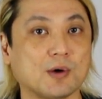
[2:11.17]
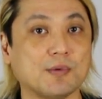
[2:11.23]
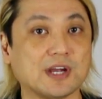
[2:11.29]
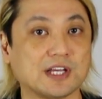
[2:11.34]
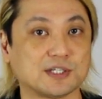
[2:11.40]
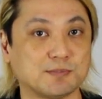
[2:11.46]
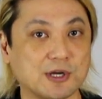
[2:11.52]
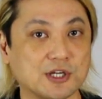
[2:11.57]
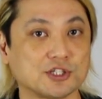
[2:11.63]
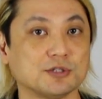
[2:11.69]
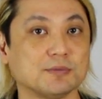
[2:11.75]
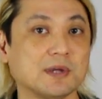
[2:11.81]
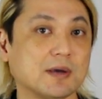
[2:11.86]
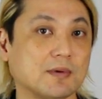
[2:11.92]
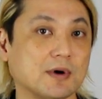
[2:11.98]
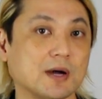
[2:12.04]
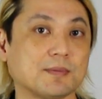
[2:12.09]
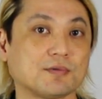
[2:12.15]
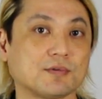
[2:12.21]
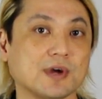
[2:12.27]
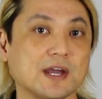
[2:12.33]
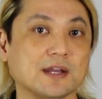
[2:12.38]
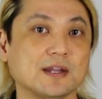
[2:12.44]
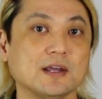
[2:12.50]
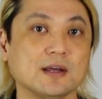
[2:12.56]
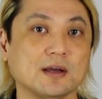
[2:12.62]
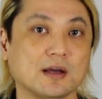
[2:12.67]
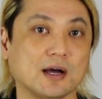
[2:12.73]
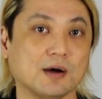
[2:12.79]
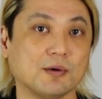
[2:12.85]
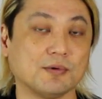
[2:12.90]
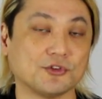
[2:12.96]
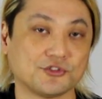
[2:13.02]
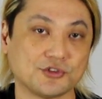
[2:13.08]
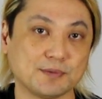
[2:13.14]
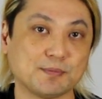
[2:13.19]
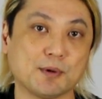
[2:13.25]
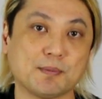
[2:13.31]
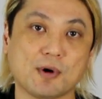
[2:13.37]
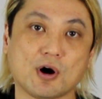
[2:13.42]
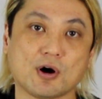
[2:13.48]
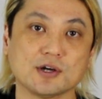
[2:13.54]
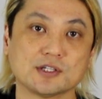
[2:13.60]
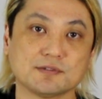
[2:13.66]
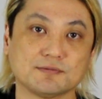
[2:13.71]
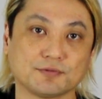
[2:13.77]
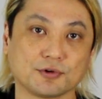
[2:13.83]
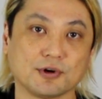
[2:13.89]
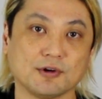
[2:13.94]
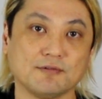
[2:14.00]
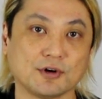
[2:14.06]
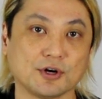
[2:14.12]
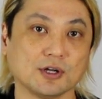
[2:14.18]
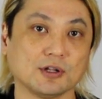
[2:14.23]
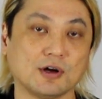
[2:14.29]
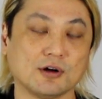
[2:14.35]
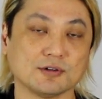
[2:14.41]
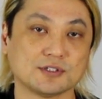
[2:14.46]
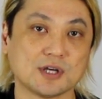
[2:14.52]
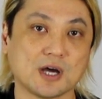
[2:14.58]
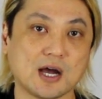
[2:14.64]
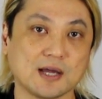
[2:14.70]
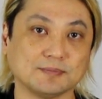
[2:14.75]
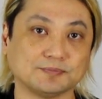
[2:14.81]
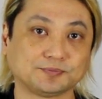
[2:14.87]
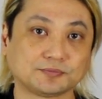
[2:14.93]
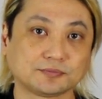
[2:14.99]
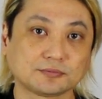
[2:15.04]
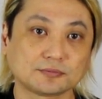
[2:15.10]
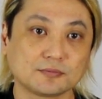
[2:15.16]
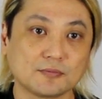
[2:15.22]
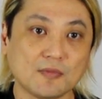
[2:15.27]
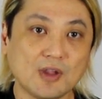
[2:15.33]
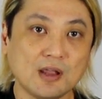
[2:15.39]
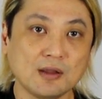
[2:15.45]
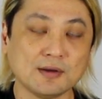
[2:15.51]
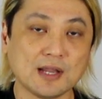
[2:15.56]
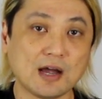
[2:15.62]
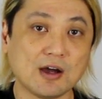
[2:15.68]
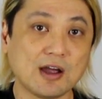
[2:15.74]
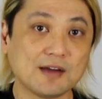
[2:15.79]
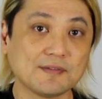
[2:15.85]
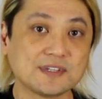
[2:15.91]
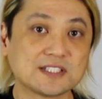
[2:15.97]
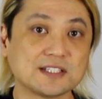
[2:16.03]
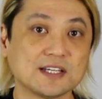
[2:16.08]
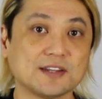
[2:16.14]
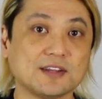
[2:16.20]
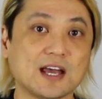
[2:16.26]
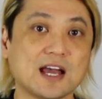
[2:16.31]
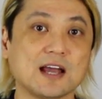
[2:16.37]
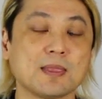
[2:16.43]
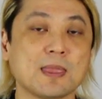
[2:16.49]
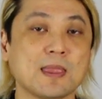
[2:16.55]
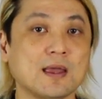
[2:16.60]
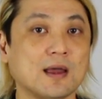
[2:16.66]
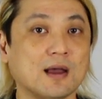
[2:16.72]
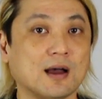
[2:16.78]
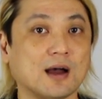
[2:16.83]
we expect you to be able to upgrade with simple parts for a very long time. Now, having said that,